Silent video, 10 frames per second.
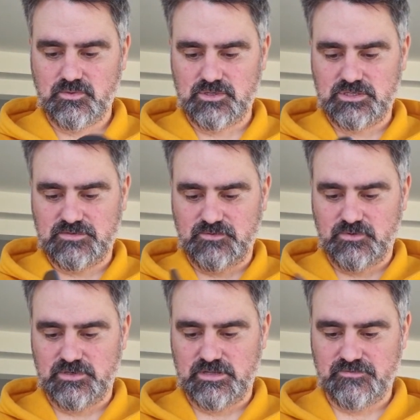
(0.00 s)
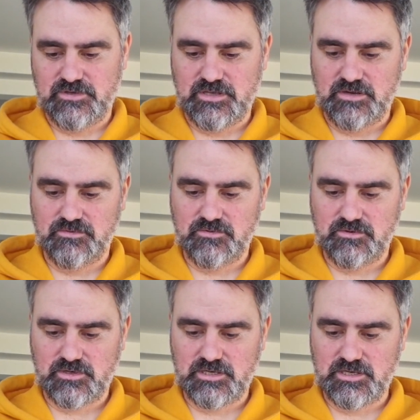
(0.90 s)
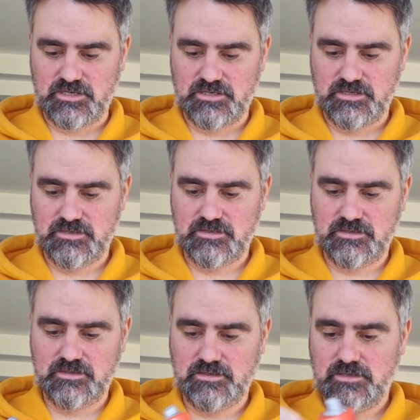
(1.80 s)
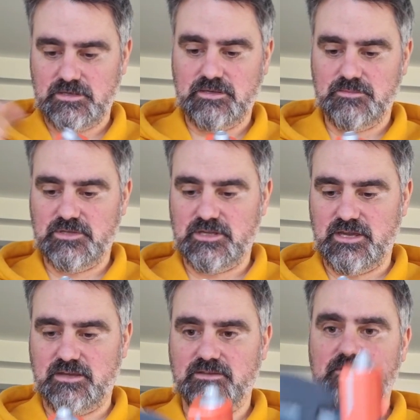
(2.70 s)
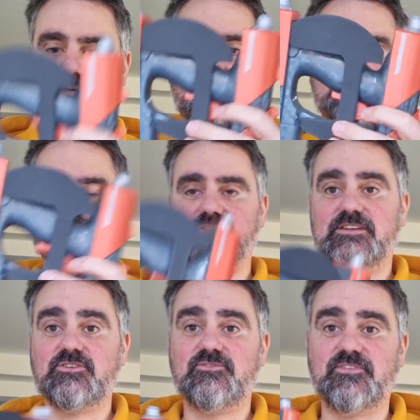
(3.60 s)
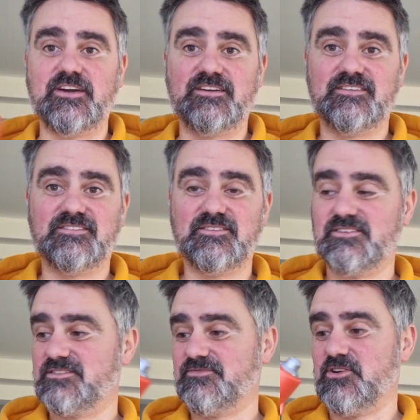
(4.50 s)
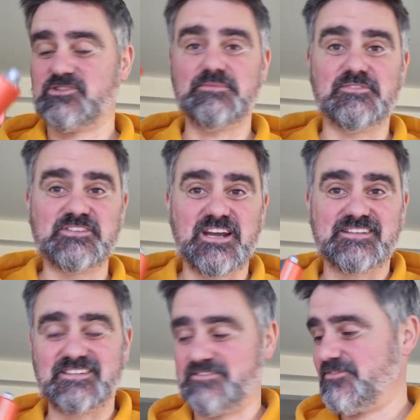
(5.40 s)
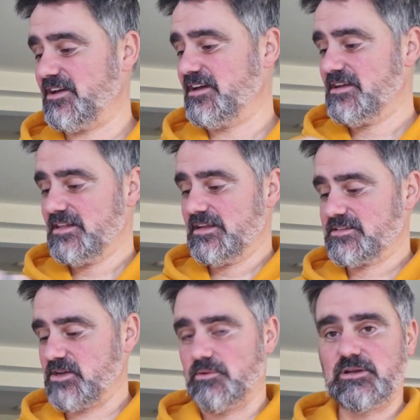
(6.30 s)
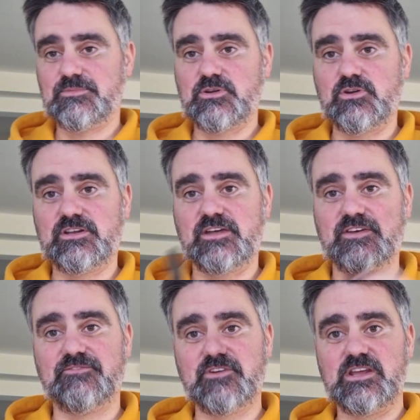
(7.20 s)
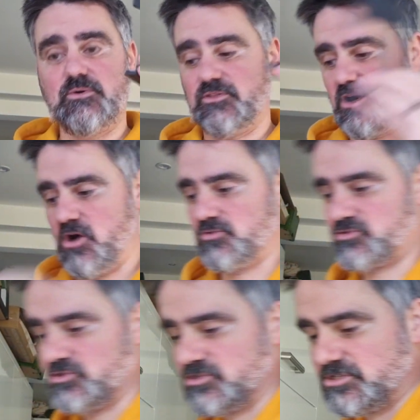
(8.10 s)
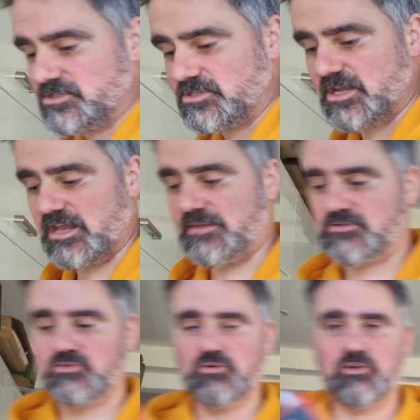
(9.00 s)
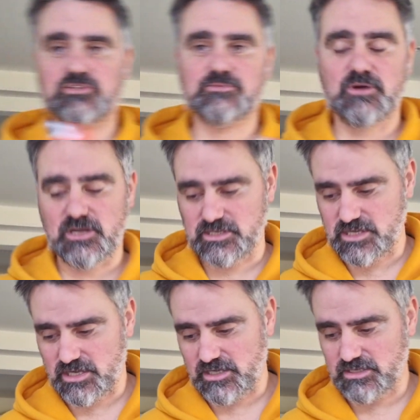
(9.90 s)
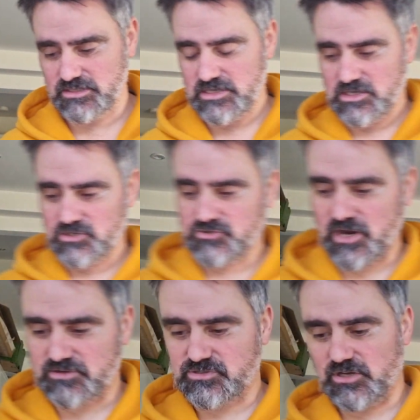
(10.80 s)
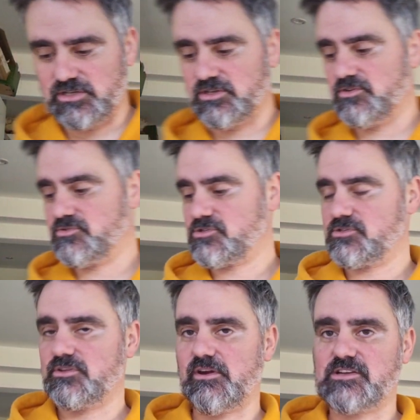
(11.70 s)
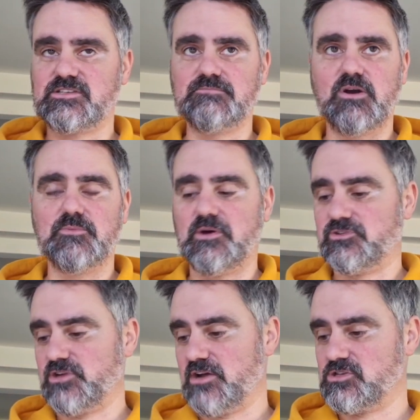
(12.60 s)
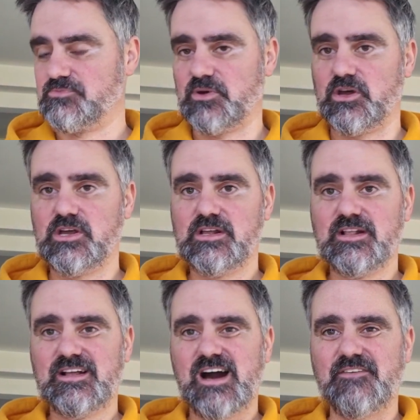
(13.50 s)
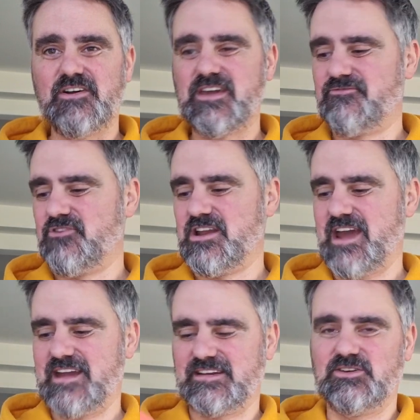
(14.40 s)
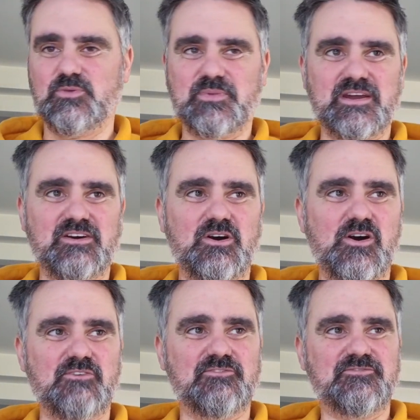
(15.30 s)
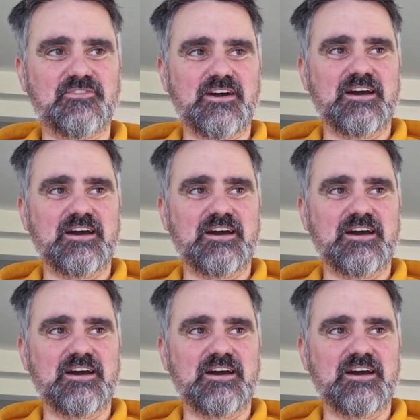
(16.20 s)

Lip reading: which is for another video clearly. But yeah, the holsters, they do fit. It's the first time I've checked that they fit. So I'm going to be doing another video on the holsters, getting them sorted onto my trousers that I use. They're actually motorbike trousers, but I've only ever really had a little bit of